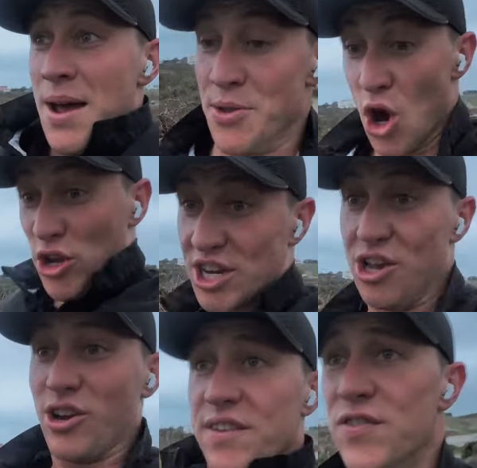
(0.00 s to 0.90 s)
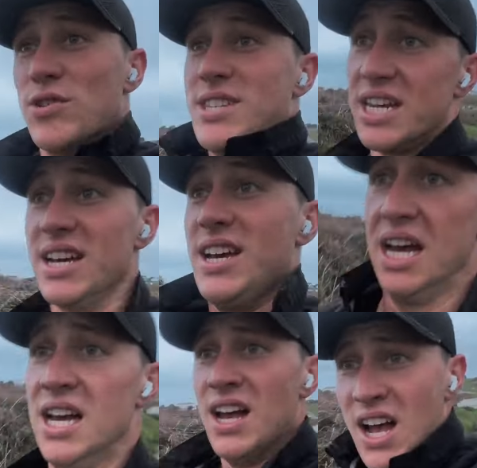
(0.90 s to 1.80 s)
Not looking forward to
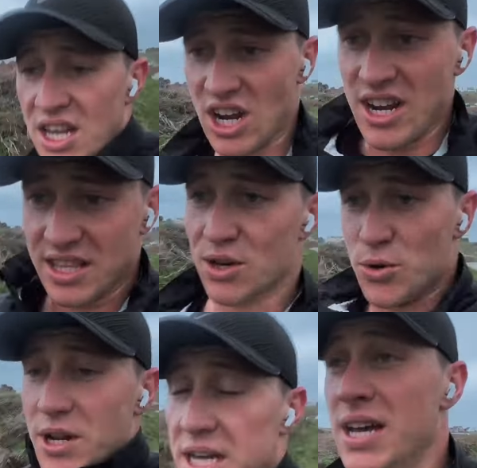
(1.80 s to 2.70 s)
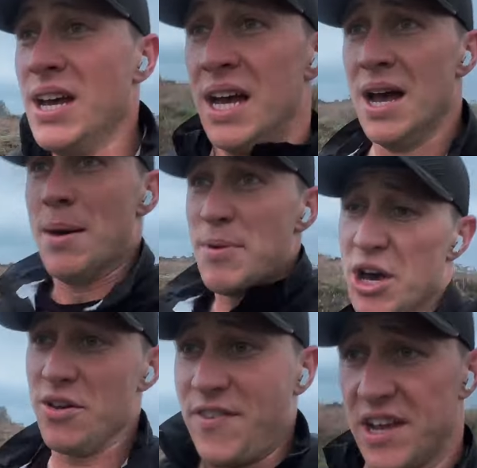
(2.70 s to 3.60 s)
turning the corner, but
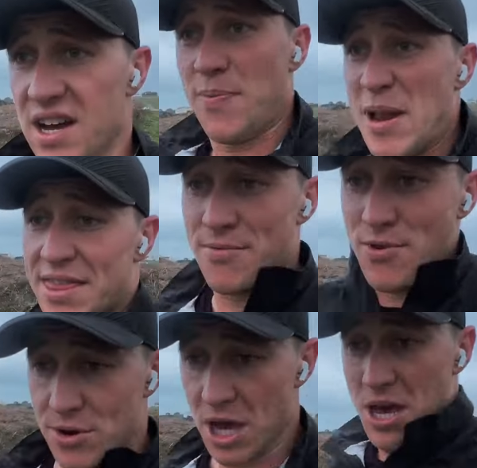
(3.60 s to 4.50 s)
hopefully I've planned the route